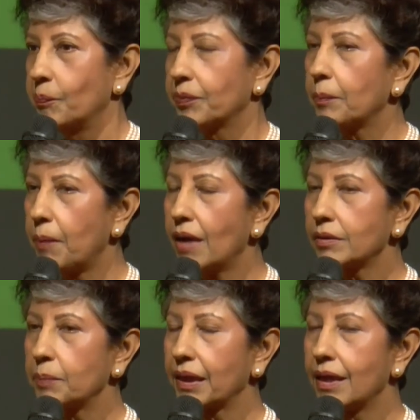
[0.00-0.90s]
the
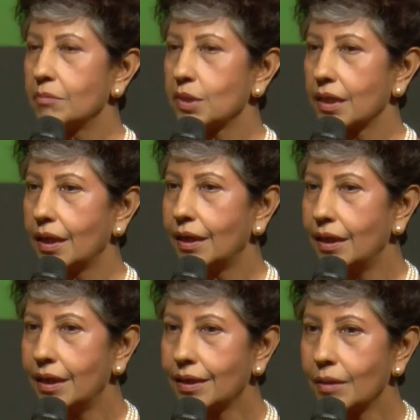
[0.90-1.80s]
path becomes a
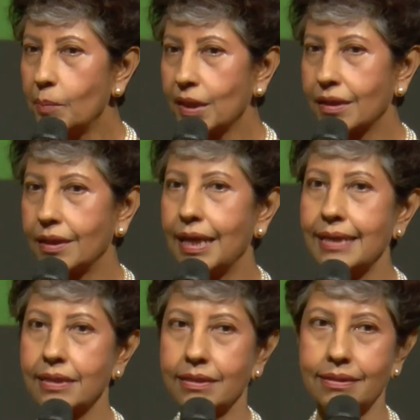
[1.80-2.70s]
little bit
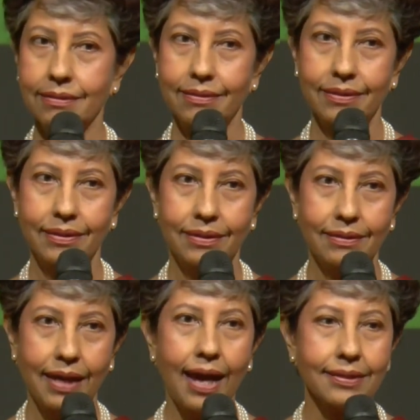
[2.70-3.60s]
less
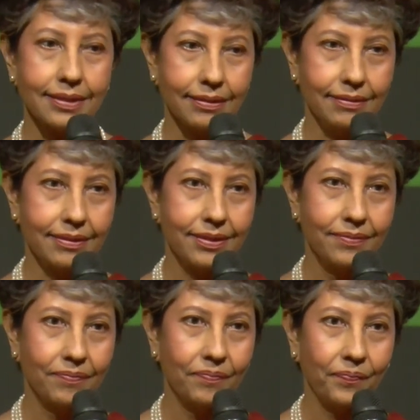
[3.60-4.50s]
hassled.
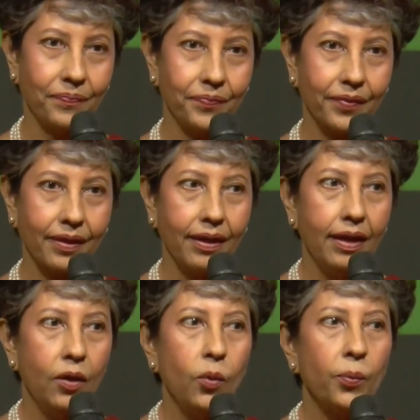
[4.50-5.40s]

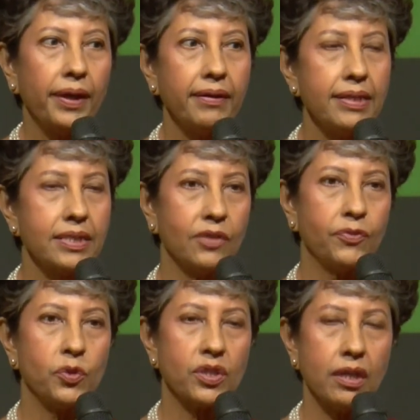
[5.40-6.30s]
Whereas
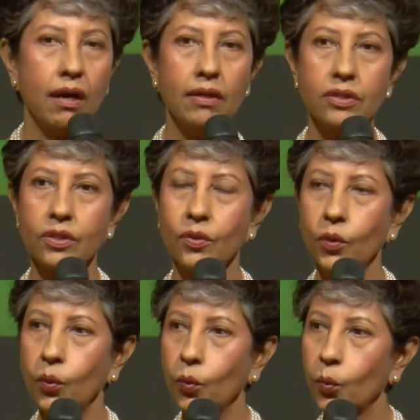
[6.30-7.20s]
if you start
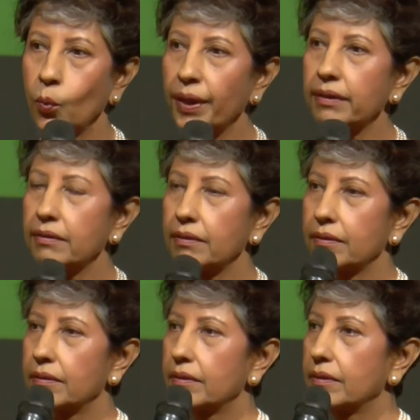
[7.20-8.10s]
with
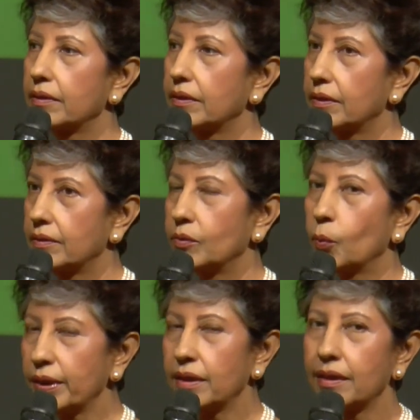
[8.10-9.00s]

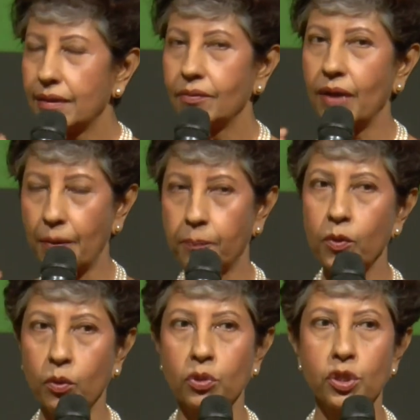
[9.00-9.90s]
an
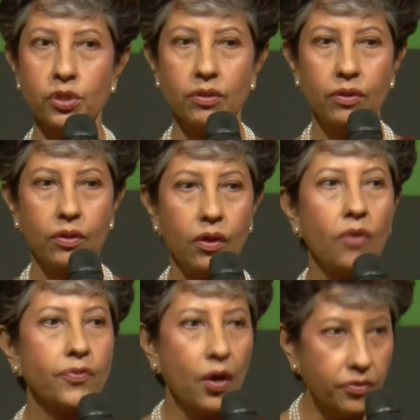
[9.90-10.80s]
approach
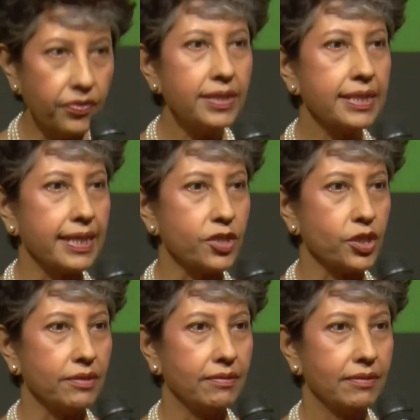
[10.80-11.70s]
of
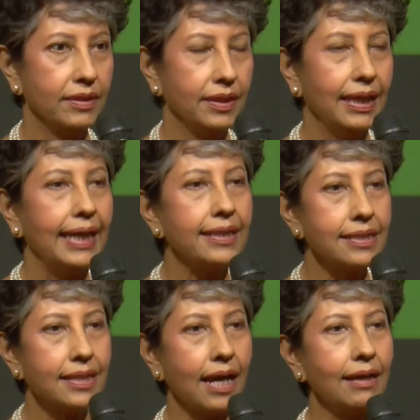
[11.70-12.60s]
confrontation, it
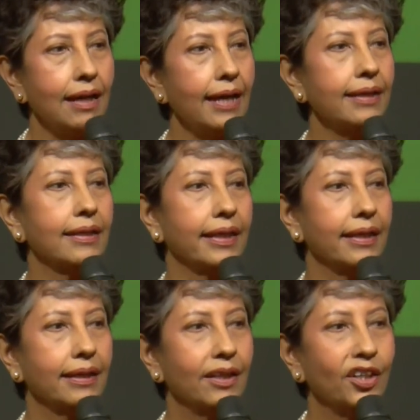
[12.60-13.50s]
is
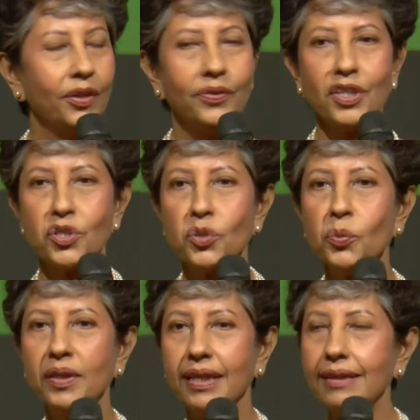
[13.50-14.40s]
unlikely that you
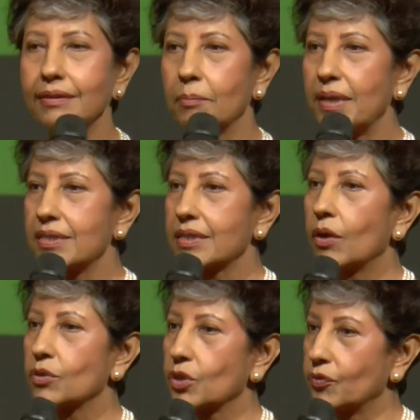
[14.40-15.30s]
will get the best
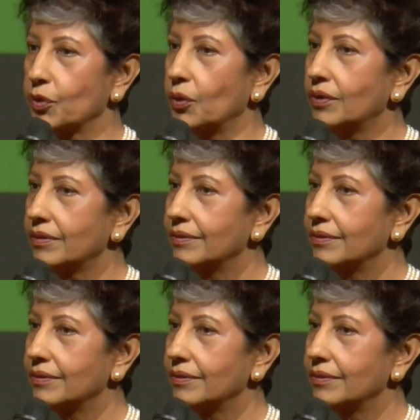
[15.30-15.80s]
out of your